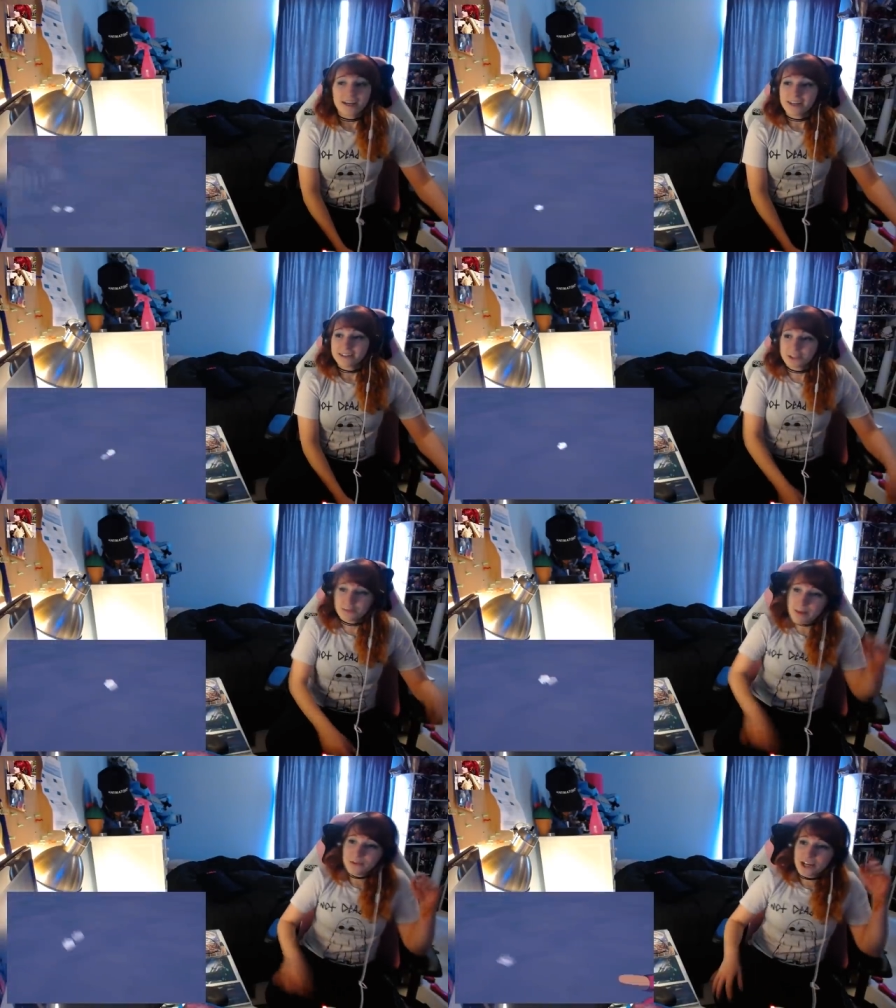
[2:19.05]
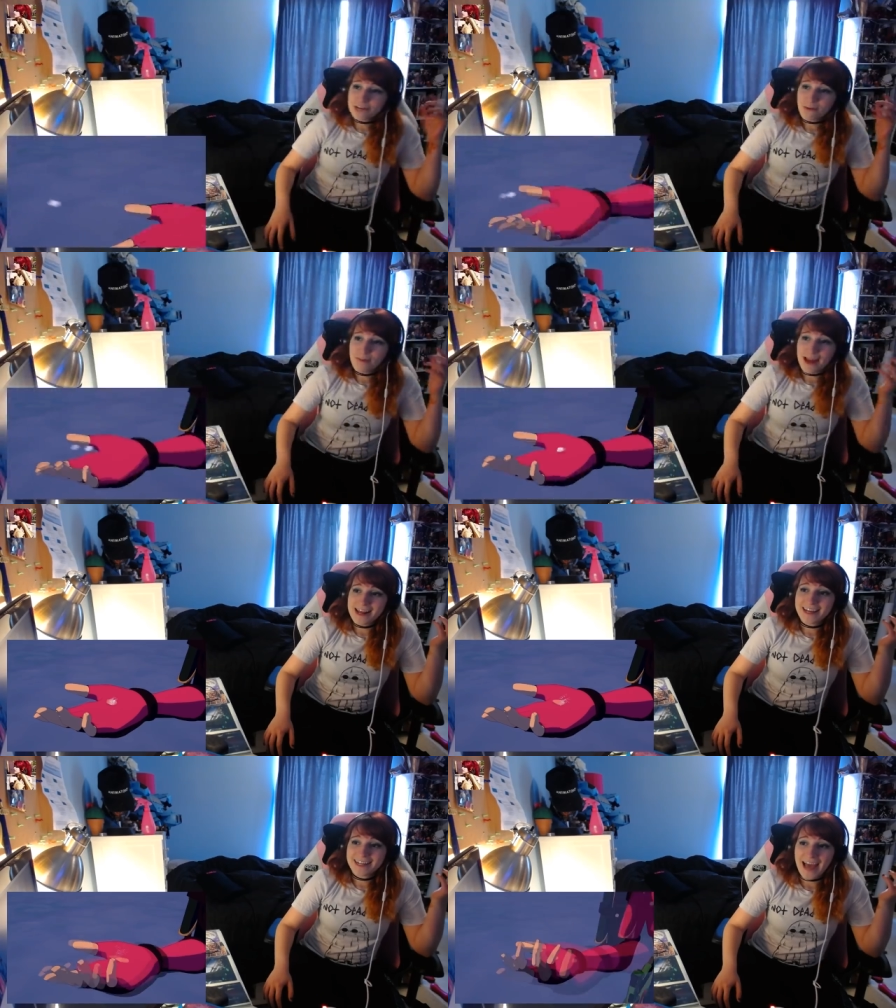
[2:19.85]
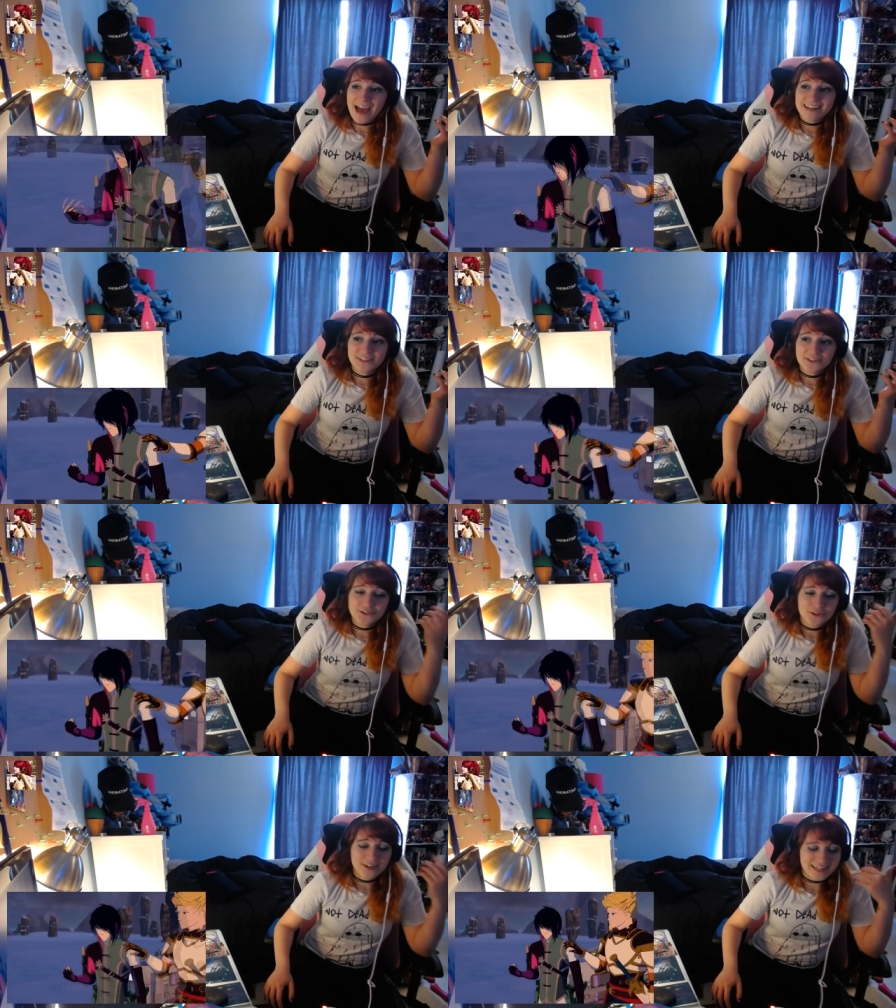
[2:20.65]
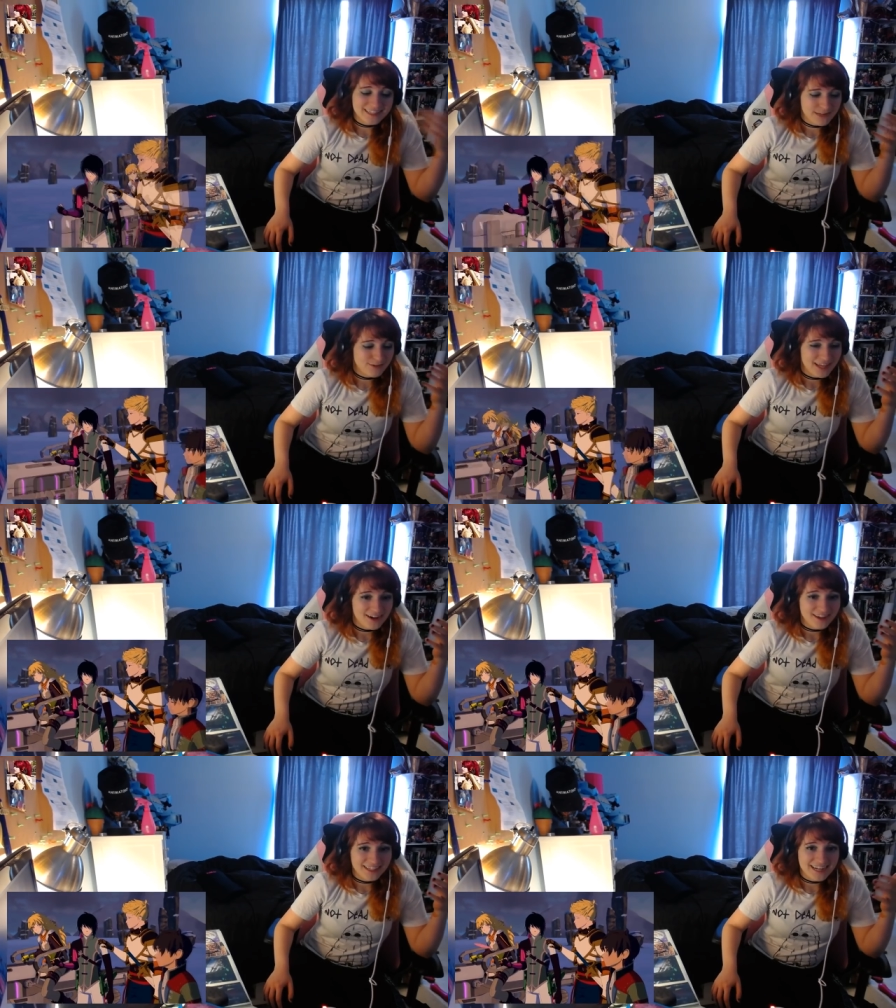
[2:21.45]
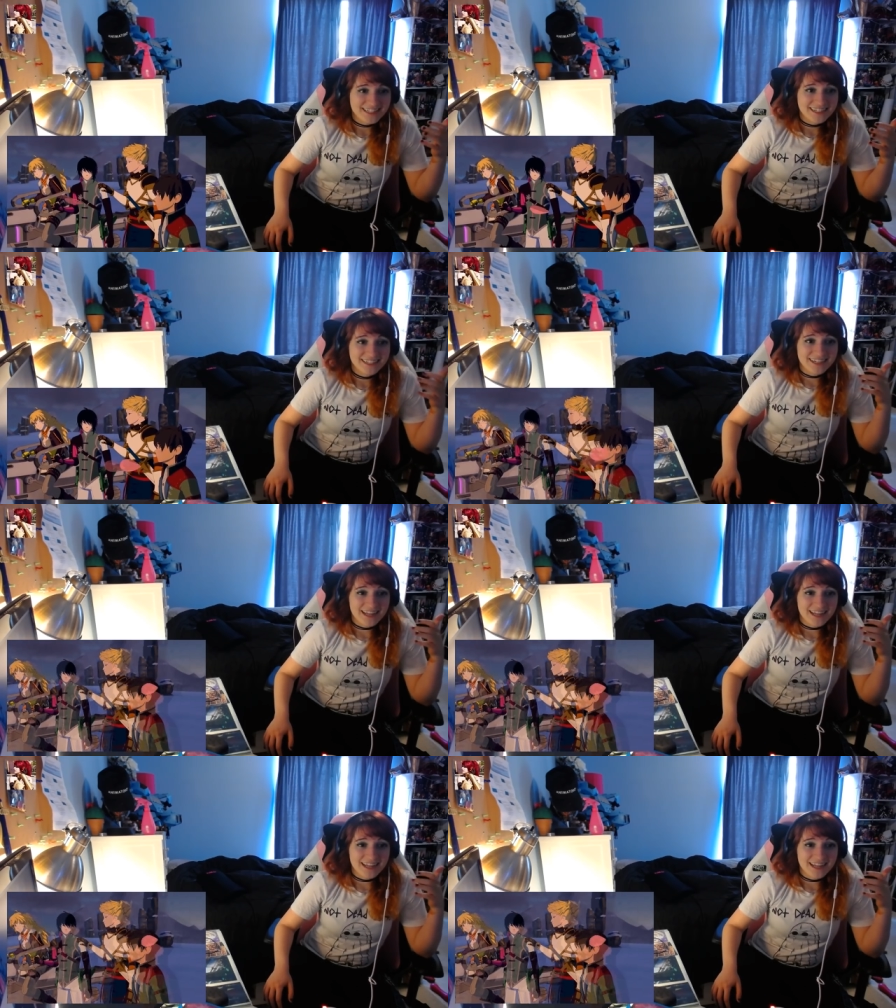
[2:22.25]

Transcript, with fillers: So people talk about Penny getting hacked in the intro, and I can see where they got that idea.